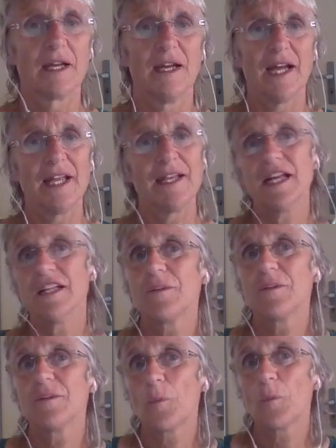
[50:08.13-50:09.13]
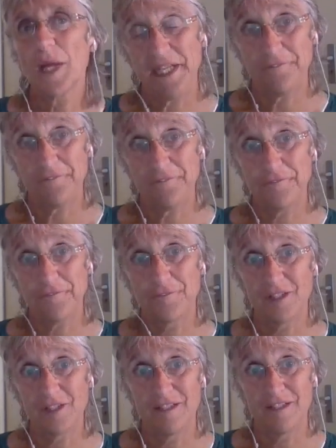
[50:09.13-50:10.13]
And that when that
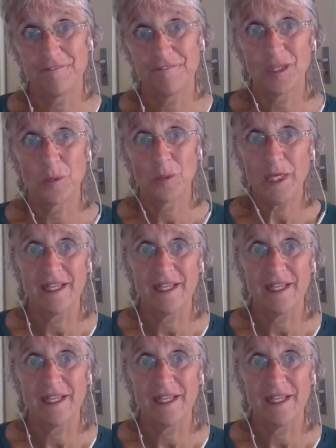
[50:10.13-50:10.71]
fell away,